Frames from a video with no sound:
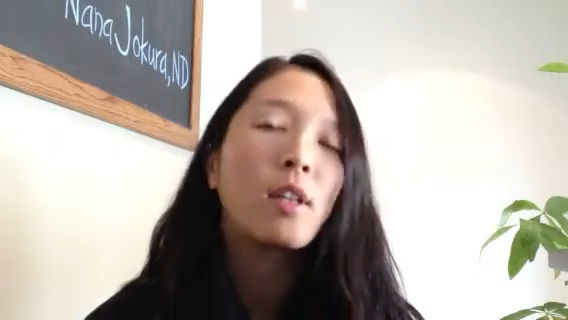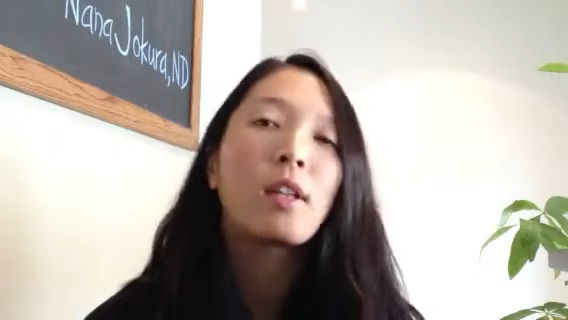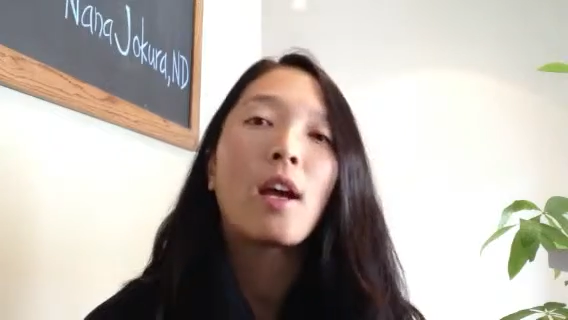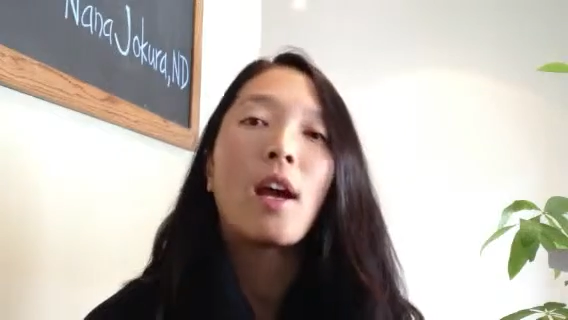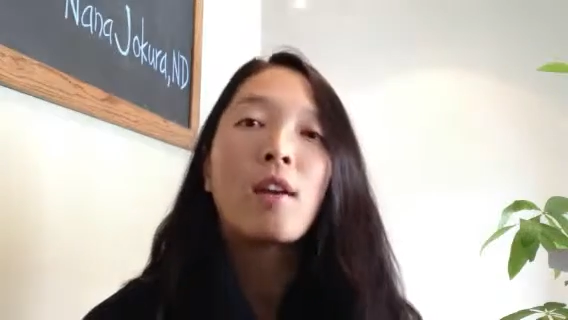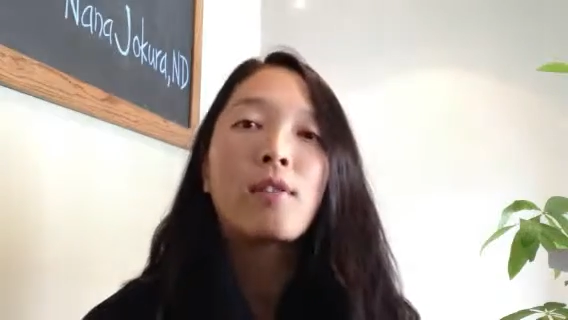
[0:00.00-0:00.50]

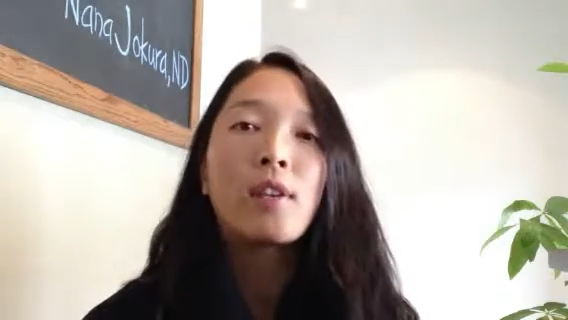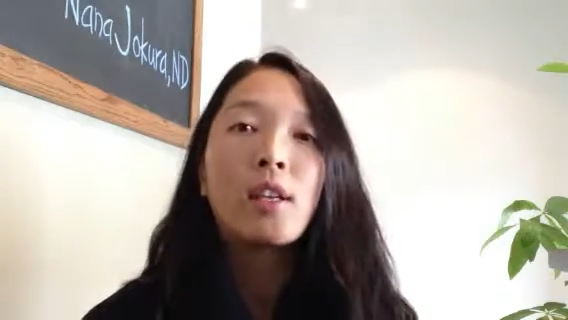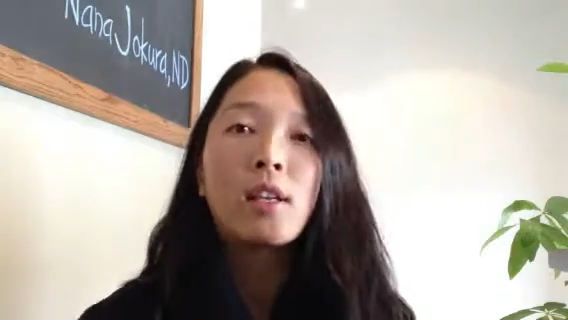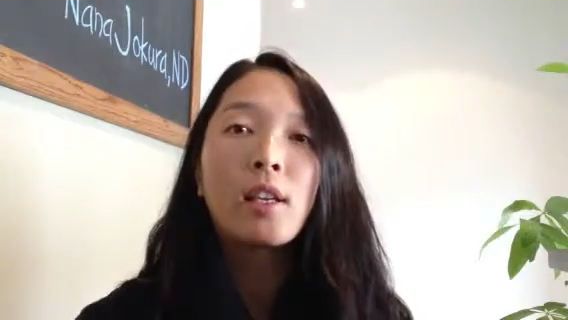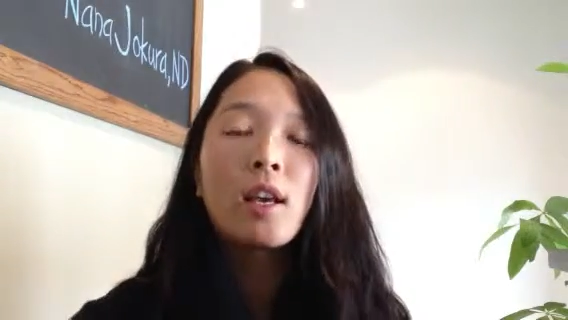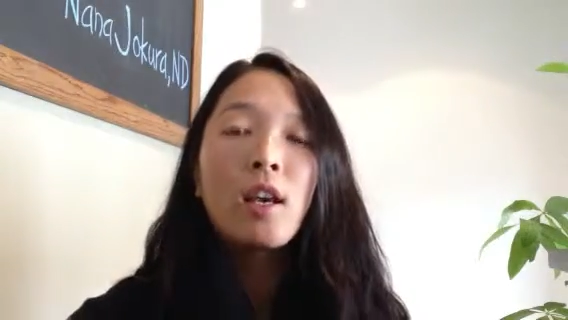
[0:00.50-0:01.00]
and
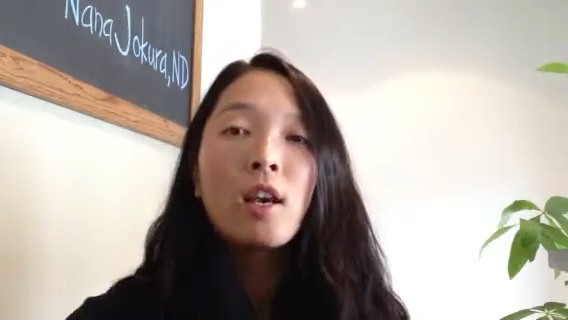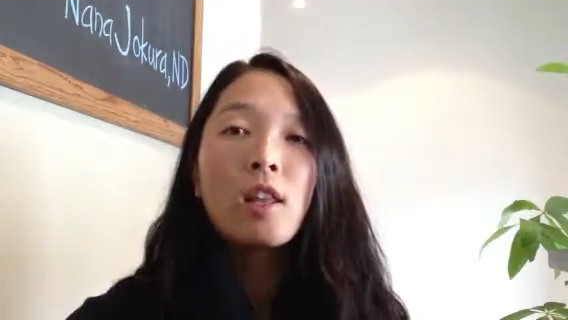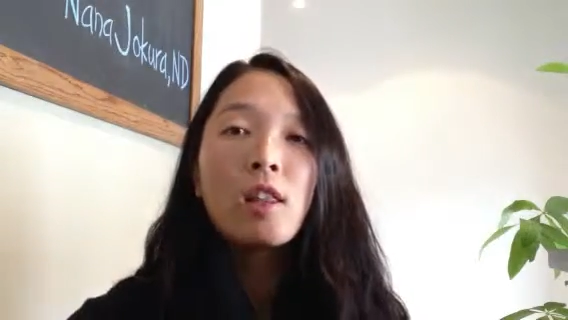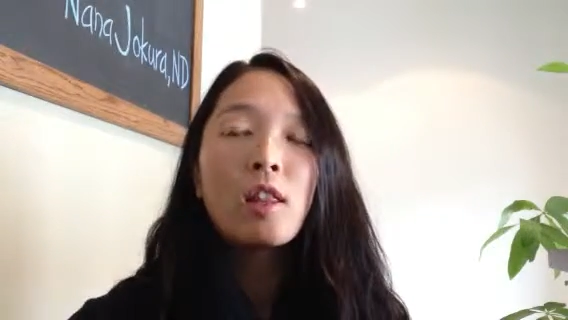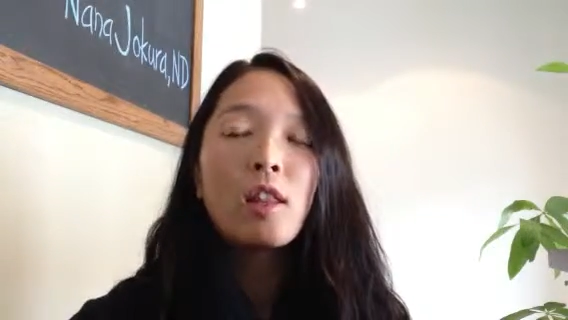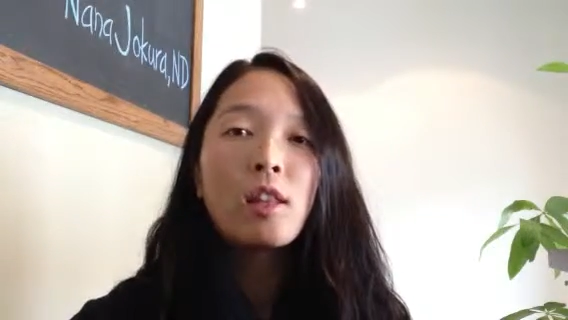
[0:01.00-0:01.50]
having
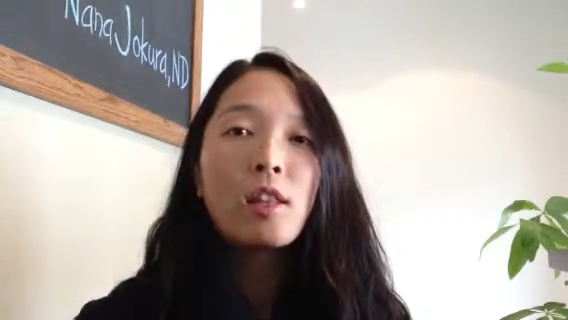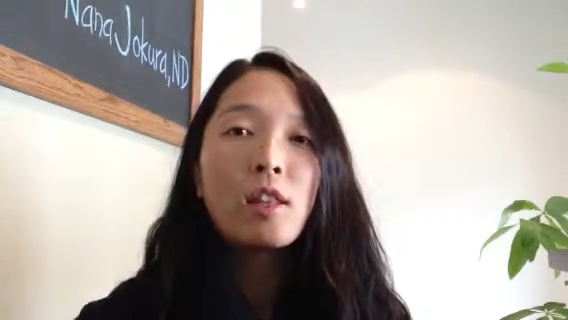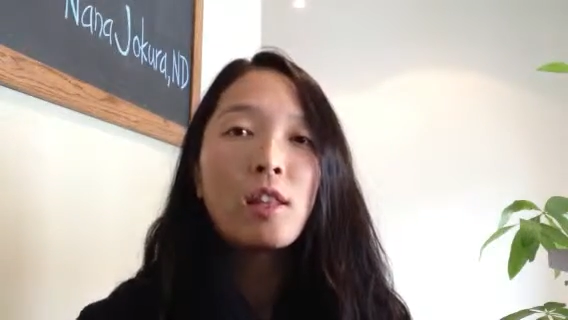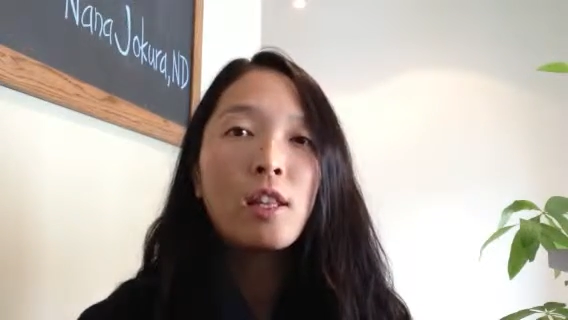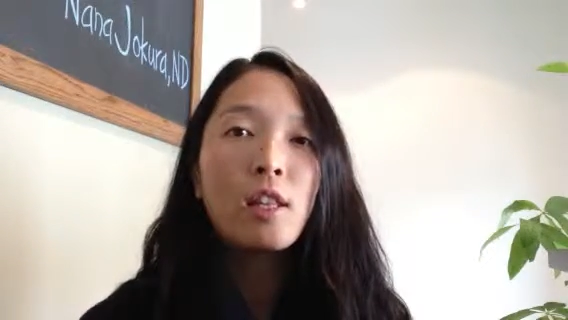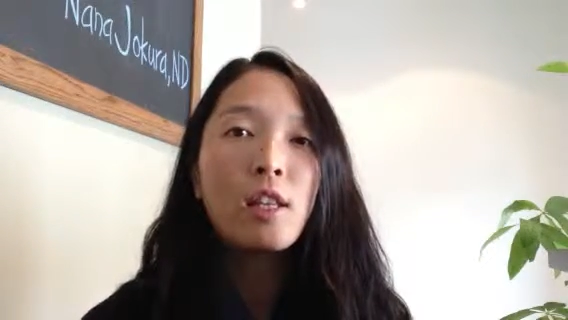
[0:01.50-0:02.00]

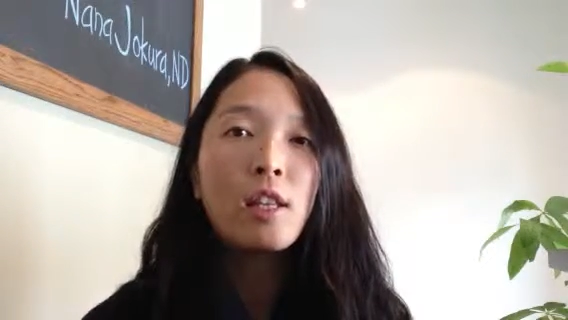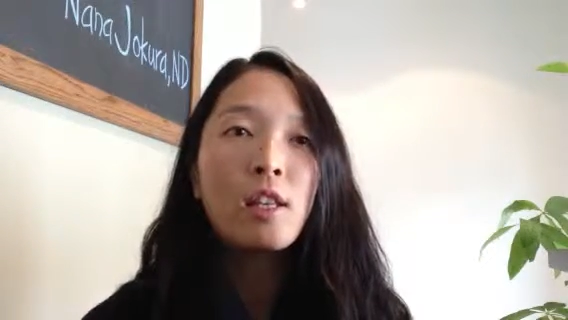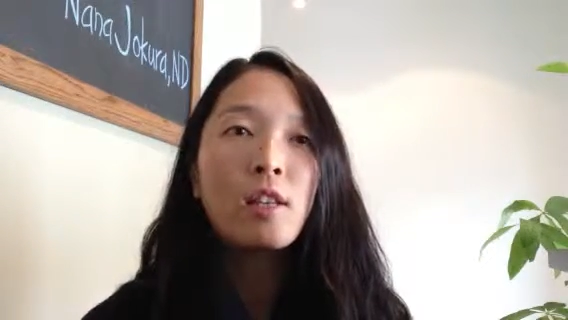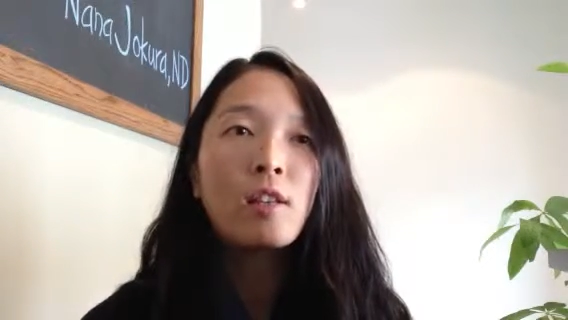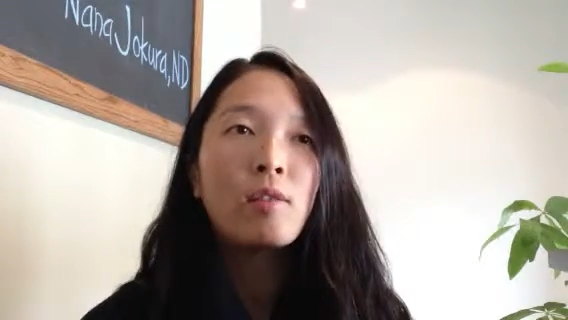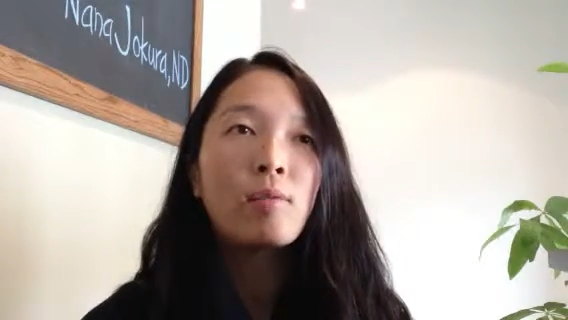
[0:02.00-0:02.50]

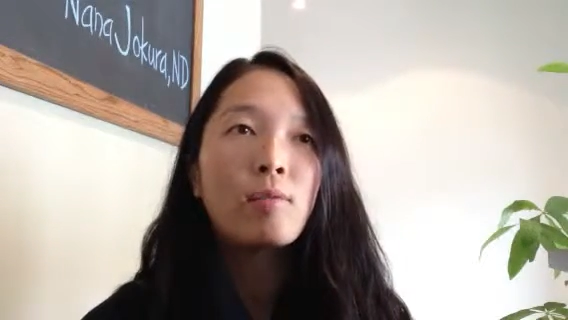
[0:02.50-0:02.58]
the